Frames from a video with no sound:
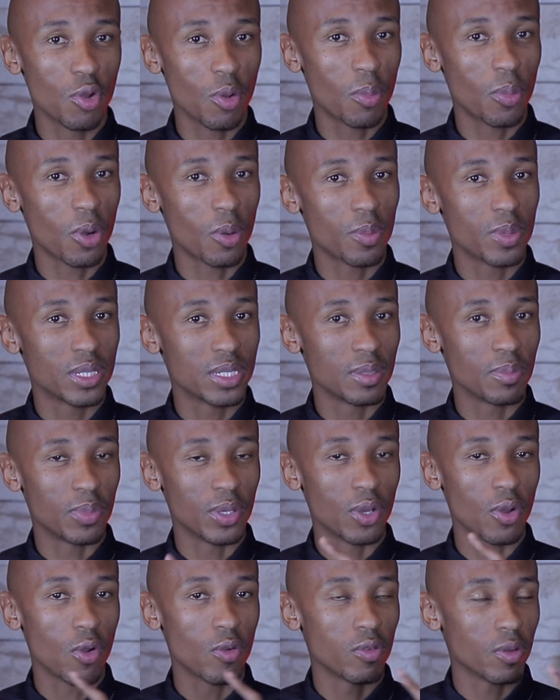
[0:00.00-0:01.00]
your property
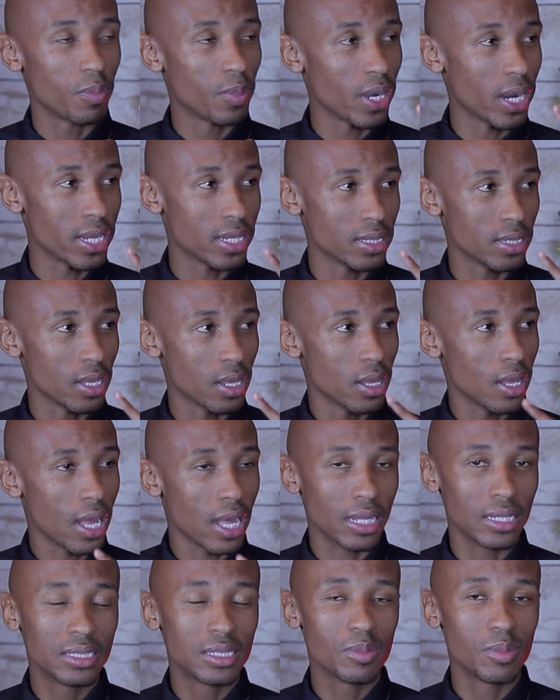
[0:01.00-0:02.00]
being overpriced.
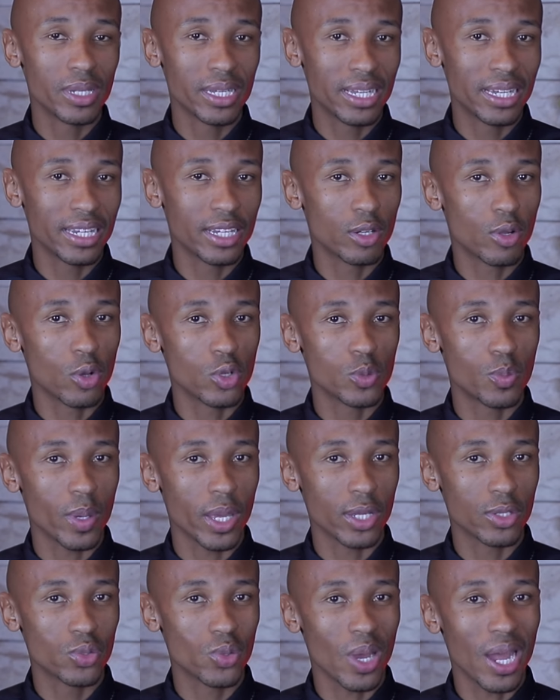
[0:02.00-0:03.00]
Ultimately, it goes
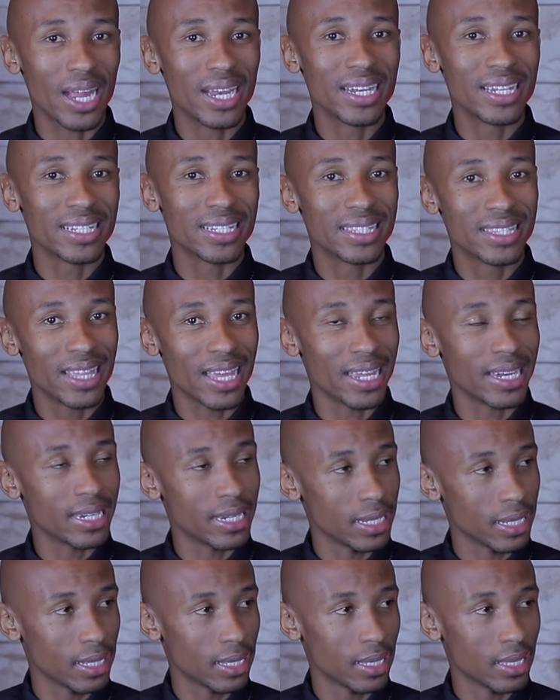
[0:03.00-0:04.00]
back to
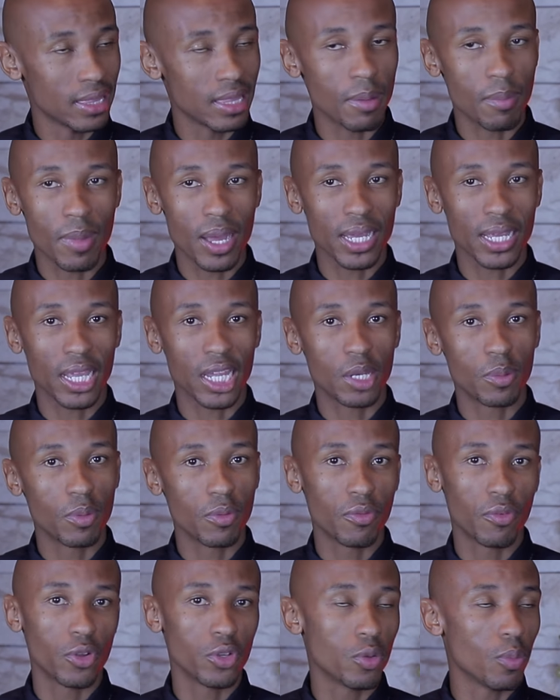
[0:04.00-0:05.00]
understanding the market
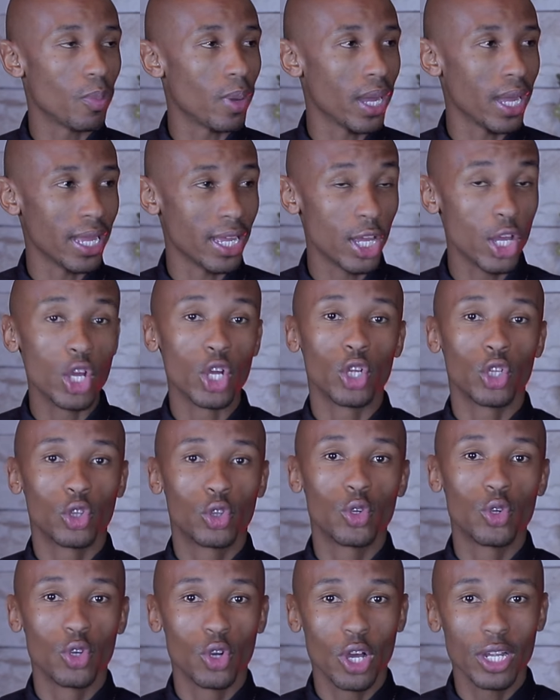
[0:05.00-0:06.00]
before you buy.
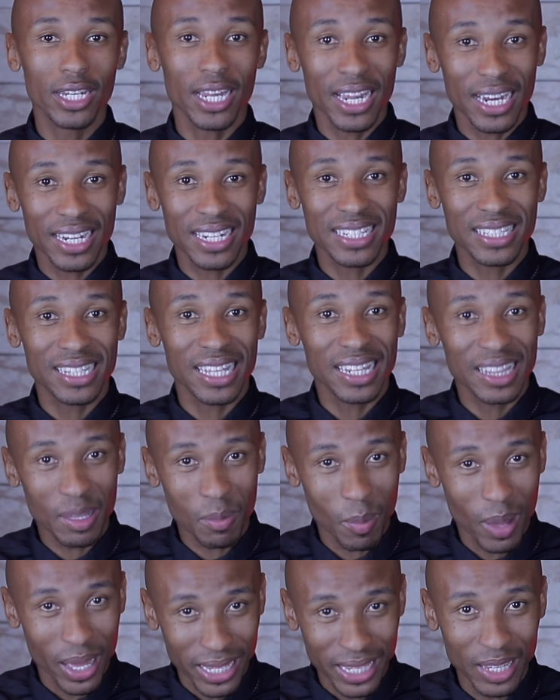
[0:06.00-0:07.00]
Do not understand
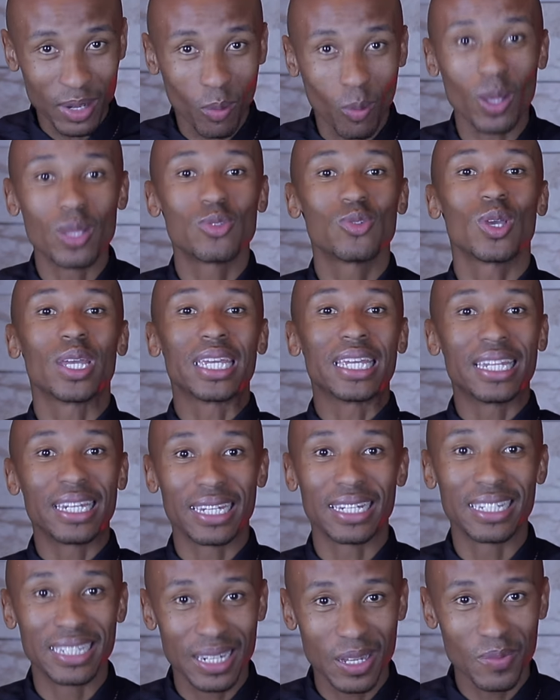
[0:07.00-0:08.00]
the market once you're in
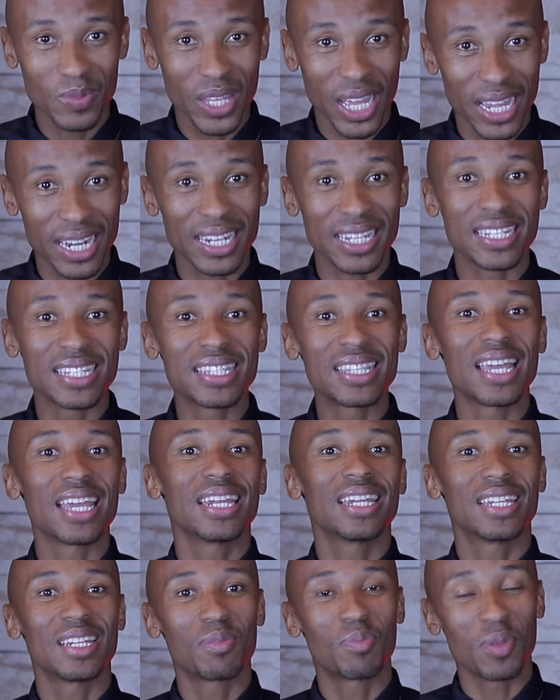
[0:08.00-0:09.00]
it.
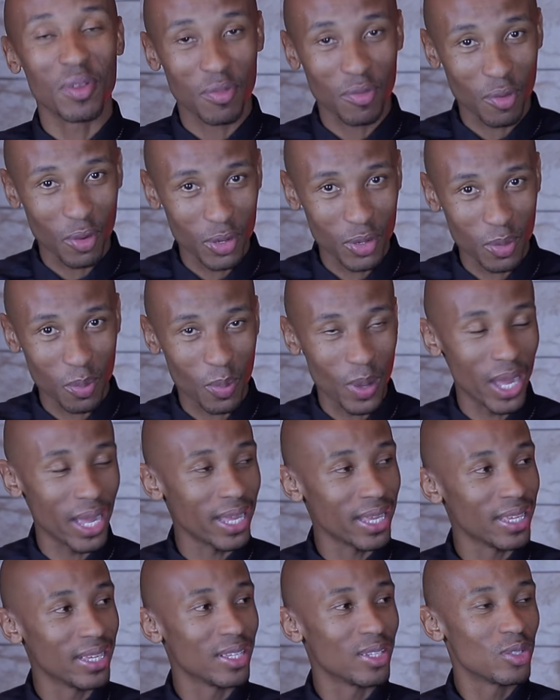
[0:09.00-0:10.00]
Understand it before you
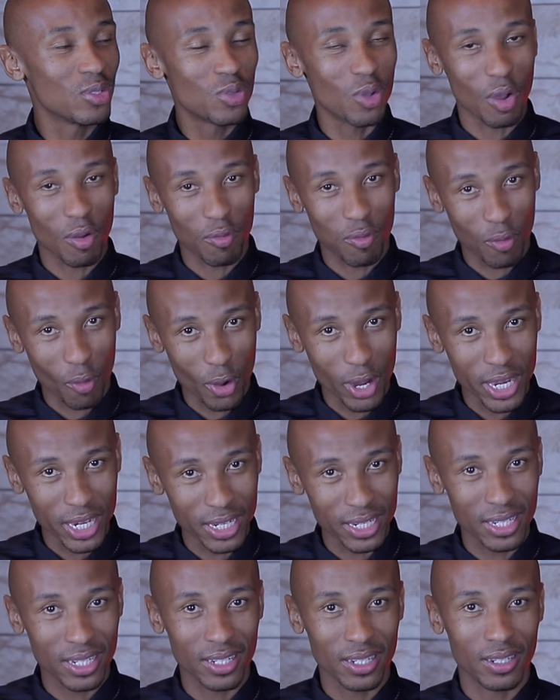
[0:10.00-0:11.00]
buy to
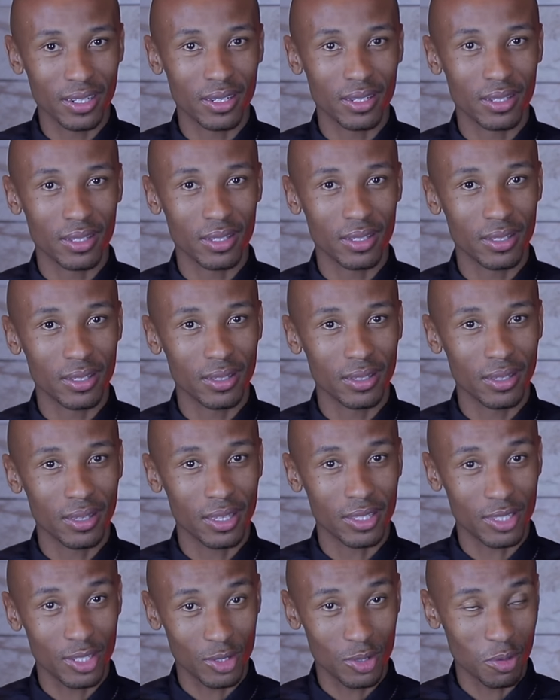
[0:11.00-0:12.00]
avoid
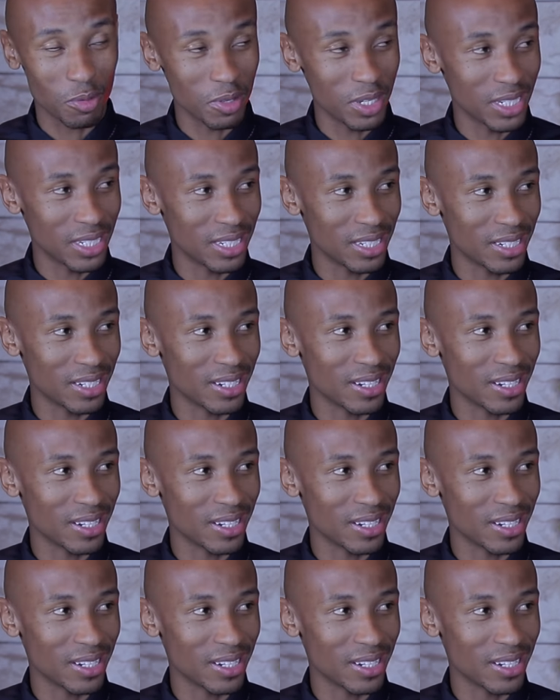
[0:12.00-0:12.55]
a situation.